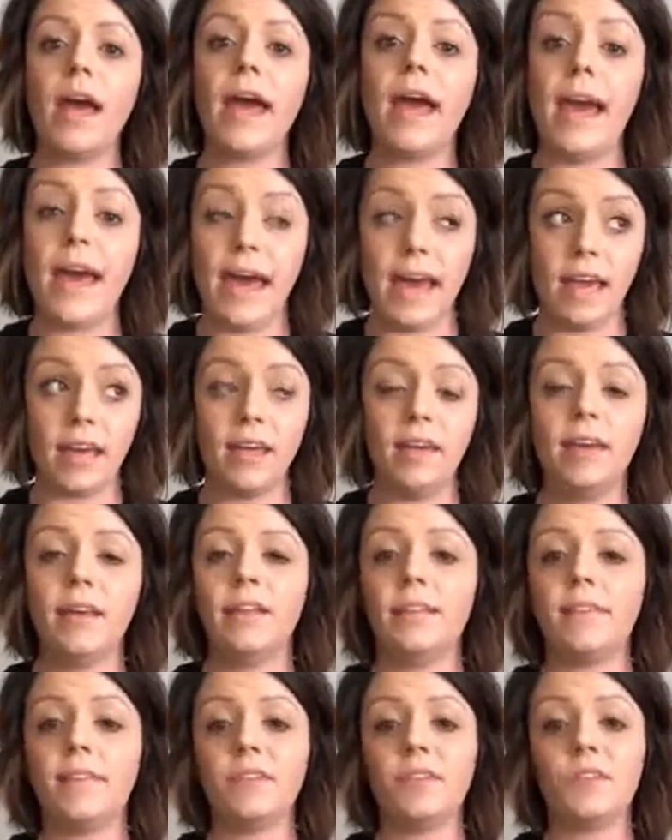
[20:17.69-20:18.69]
hey,
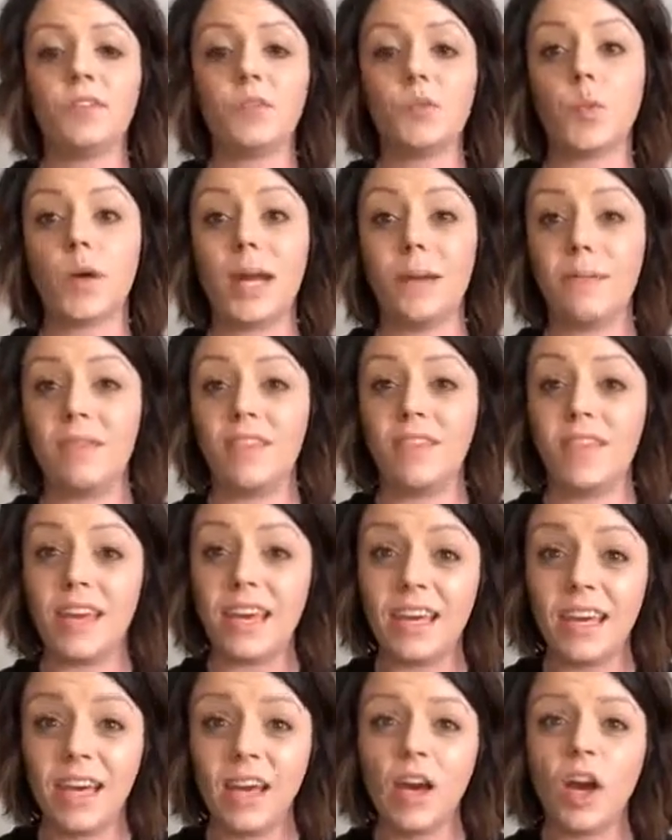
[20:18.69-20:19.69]
this is what I'm
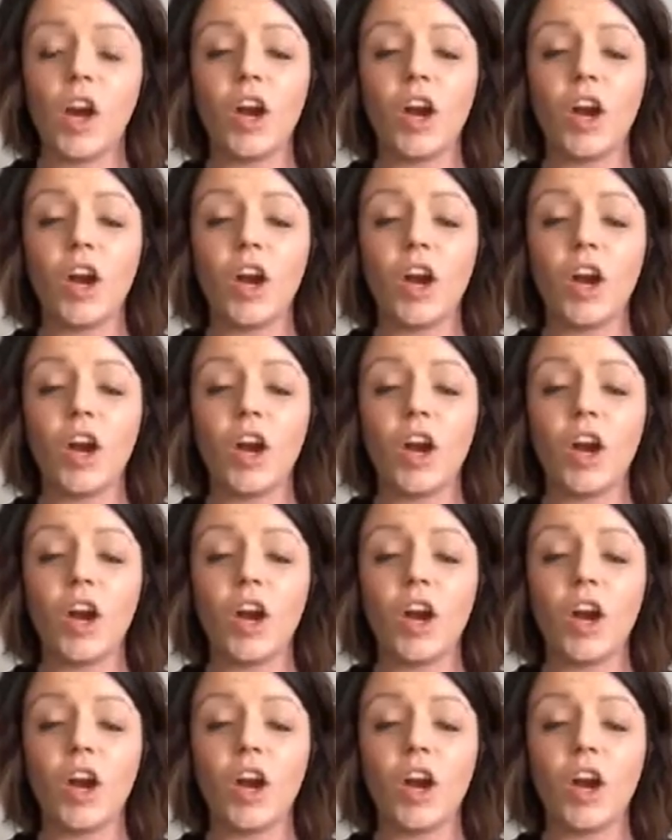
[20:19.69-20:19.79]
thinking.